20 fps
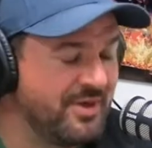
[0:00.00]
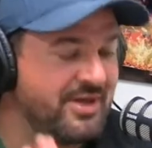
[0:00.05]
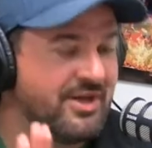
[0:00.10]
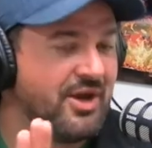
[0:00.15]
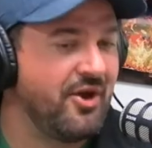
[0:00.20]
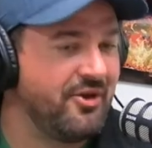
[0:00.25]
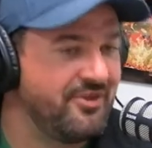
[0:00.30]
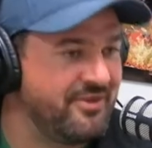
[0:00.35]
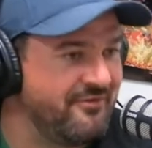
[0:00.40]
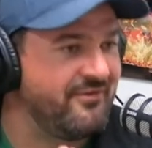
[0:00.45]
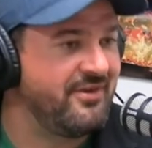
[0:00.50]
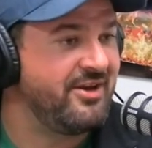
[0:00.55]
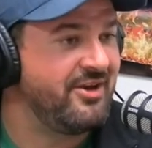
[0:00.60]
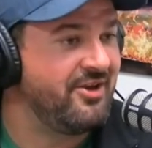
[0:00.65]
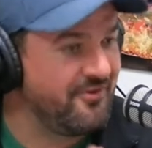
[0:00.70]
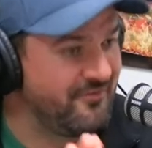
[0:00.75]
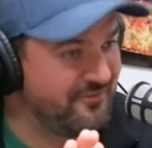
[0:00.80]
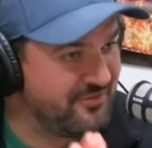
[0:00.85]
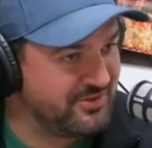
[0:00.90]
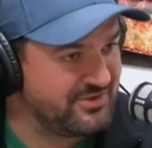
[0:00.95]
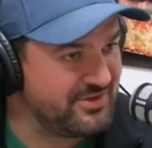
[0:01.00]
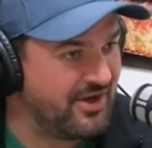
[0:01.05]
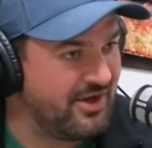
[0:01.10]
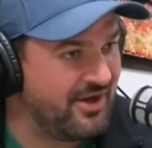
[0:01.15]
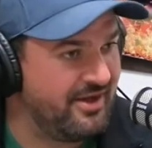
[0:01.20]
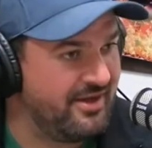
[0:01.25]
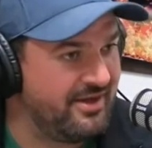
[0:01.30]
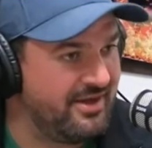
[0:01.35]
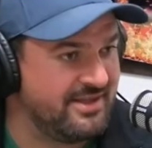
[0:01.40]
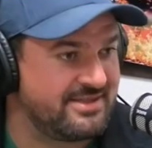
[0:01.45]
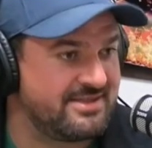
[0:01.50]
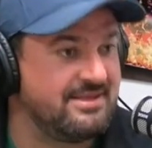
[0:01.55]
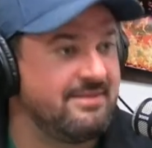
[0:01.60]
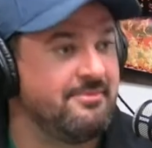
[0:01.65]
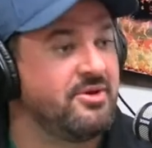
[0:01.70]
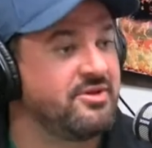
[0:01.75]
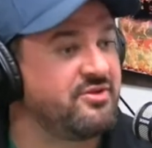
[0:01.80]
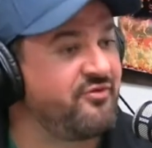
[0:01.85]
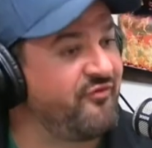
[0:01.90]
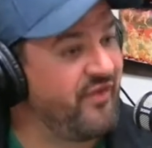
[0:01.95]
would know the video if you saw it. It's the
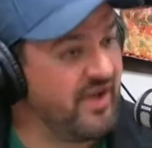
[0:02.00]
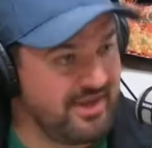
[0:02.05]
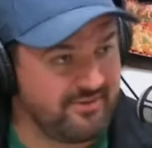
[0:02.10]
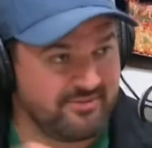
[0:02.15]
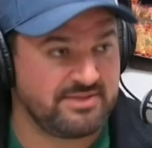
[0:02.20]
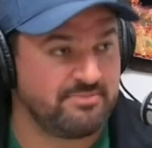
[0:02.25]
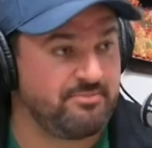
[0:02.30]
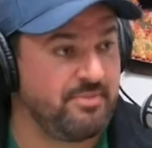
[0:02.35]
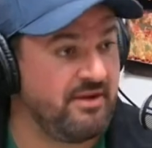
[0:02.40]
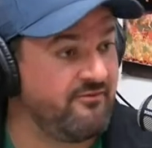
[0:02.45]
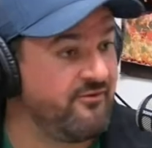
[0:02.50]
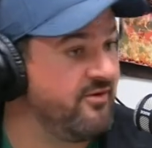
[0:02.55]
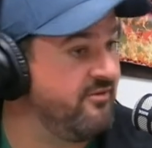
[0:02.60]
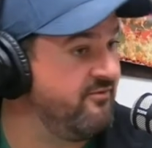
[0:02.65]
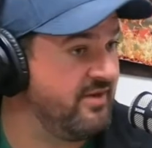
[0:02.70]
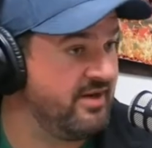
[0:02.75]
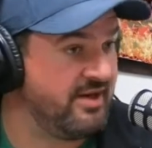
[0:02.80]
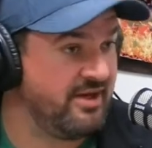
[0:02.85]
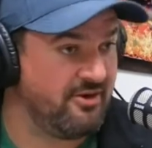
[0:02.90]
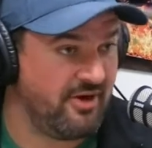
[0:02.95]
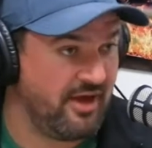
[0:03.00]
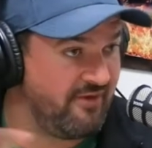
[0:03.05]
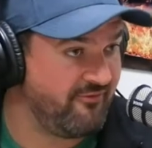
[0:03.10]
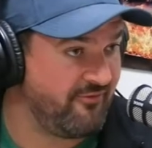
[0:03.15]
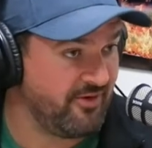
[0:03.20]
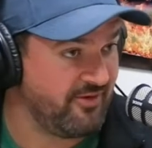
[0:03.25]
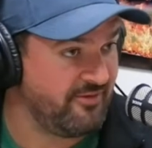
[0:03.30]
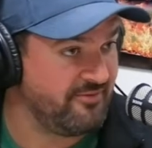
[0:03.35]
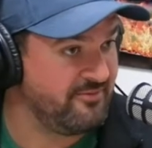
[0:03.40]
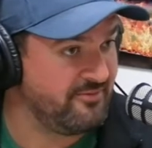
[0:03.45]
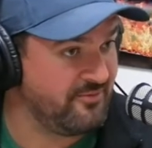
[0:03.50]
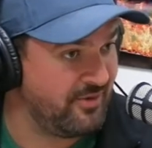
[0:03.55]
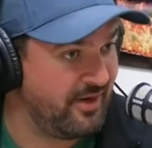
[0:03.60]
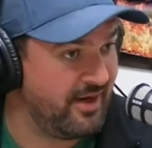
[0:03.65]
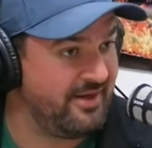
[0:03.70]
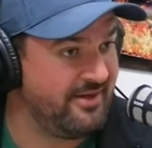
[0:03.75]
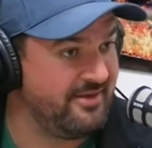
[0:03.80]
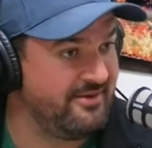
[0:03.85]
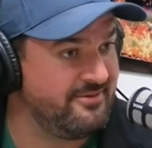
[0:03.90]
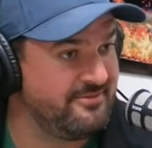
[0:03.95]
most famous Bigfoot video ever,
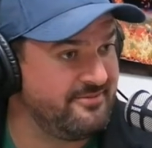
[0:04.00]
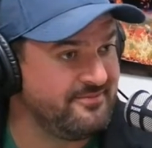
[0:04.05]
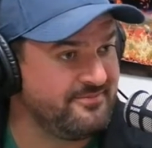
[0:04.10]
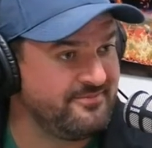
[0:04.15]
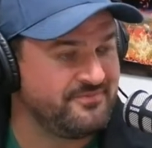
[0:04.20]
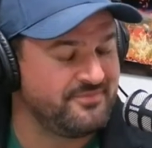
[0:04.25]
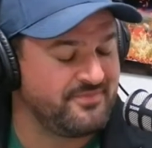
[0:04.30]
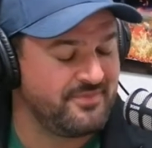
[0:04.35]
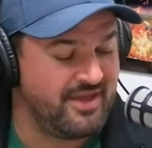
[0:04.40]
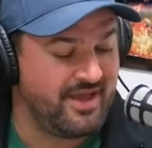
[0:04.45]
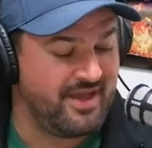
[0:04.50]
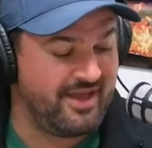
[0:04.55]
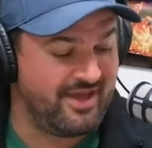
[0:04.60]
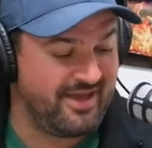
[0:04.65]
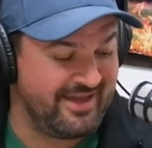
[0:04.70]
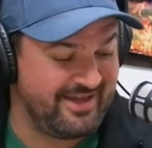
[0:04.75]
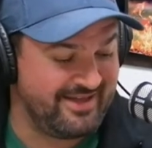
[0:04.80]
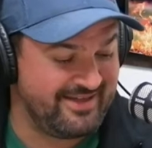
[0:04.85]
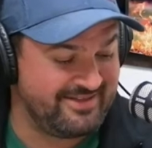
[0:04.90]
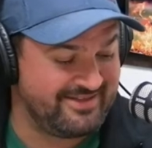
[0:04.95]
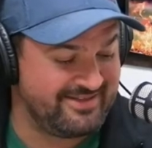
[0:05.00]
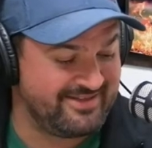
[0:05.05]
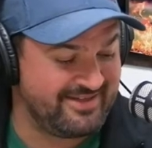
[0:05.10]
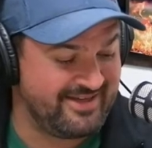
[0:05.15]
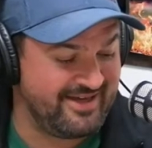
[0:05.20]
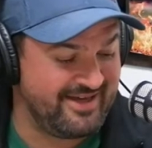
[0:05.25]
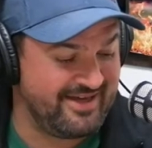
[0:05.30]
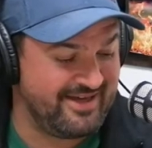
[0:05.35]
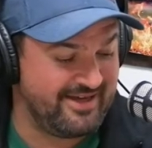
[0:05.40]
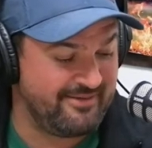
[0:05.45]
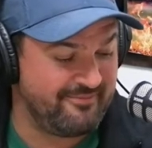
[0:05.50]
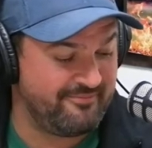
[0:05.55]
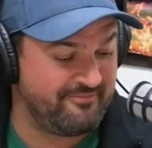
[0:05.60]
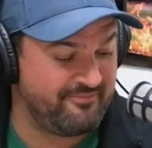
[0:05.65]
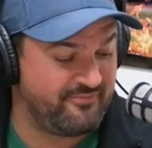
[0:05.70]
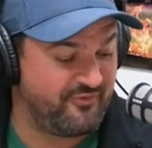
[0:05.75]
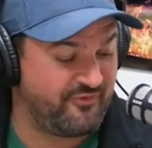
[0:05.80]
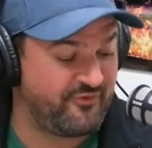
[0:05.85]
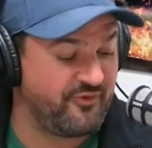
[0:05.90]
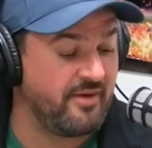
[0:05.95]
right? And
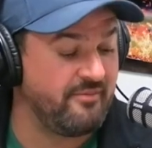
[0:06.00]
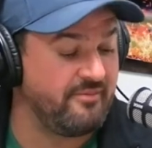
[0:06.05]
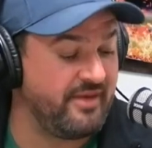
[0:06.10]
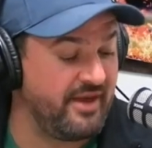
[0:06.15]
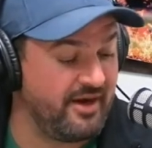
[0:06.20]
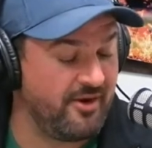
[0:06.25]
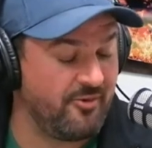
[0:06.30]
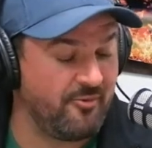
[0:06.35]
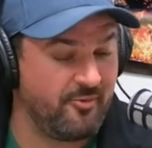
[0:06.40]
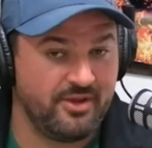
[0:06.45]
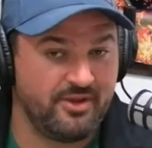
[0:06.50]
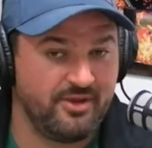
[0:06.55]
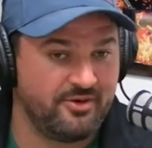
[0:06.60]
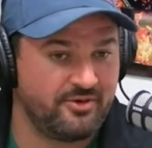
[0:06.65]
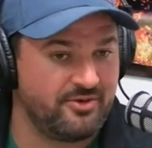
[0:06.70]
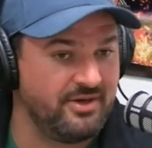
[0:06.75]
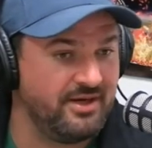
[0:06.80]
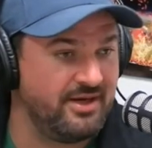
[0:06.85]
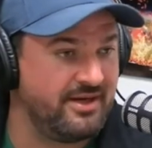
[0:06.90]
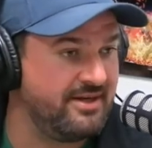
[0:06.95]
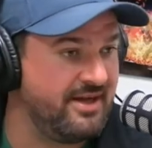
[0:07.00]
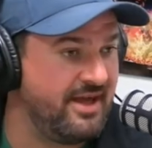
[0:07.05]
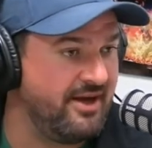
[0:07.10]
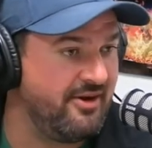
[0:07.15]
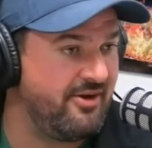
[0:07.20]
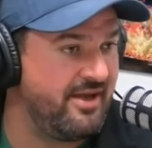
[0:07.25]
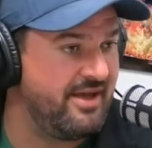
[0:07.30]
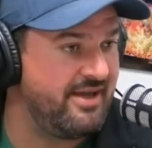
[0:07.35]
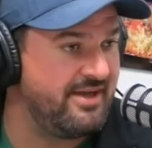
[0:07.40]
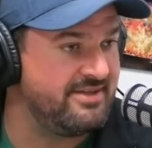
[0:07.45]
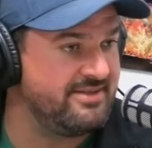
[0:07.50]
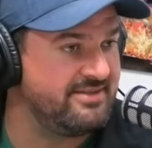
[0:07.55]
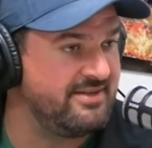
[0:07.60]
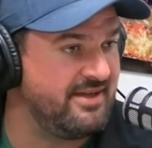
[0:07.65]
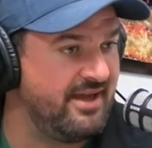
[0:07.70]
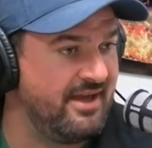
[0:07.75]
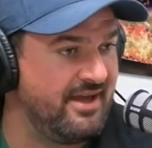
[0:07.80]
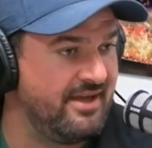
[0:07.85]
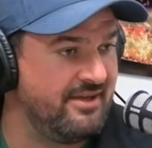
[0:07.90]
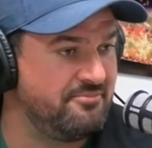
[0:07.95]
from there, Willow Creek now has
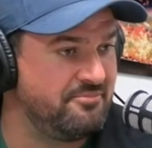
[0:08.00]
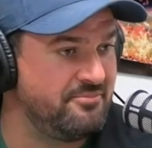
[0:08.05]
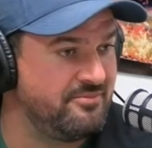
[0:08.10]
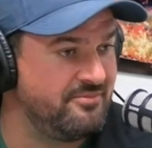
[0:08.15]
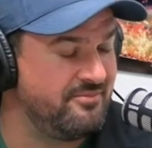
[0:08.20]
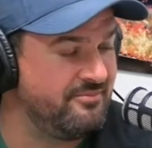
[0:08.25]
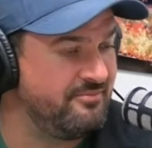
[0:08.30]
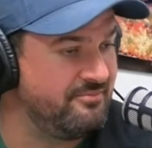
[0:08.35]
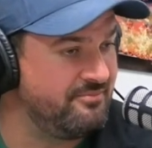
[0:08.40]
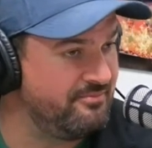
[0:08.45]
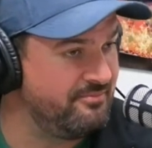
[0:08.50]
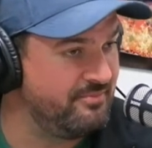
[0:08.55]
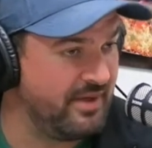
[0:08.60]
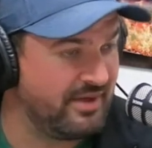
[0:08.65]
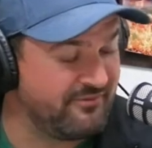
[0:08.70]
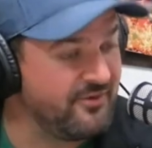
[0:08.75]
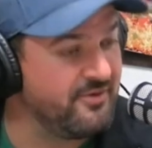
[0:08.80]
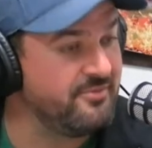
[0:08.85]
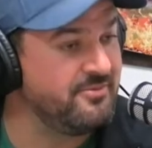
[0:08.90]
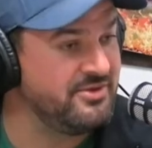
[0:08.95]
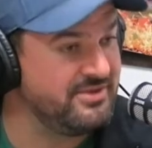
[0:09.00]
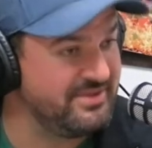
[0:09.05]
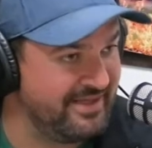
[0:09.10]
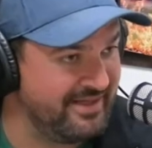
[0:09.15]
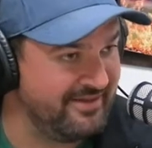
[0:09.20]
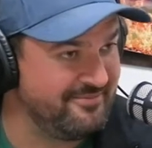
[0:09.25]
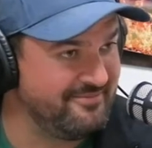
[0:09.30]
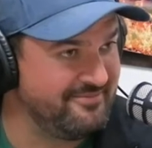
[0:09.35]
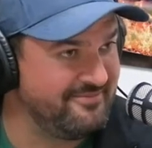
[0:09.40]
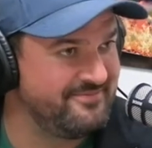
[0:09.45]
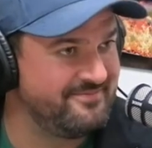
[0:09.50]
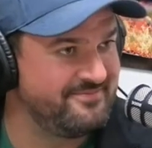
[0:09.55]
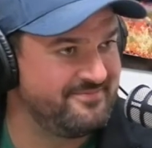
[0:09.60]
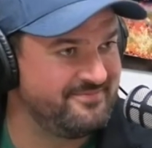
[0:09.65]
a Bigfoot museum,